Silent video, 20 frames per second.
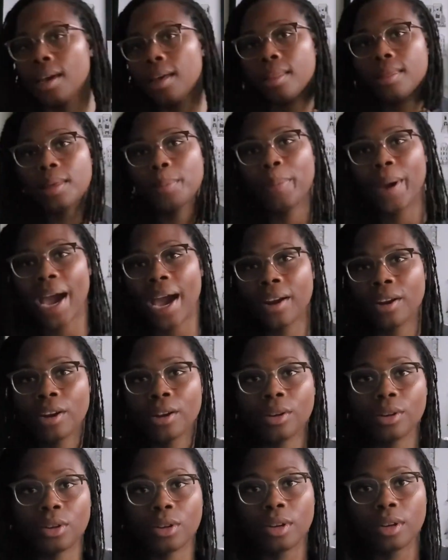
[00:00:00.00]
The
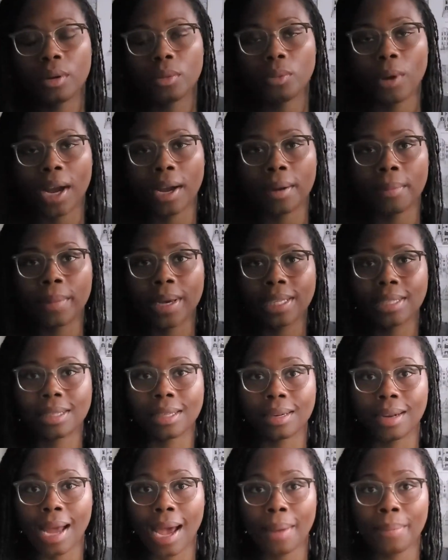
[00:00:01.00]
pattern recommends a
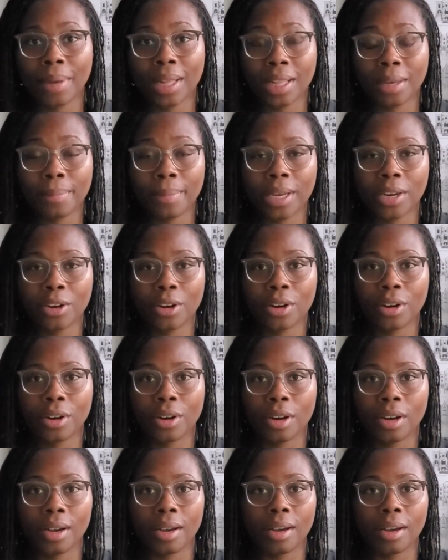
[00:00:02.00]
9mm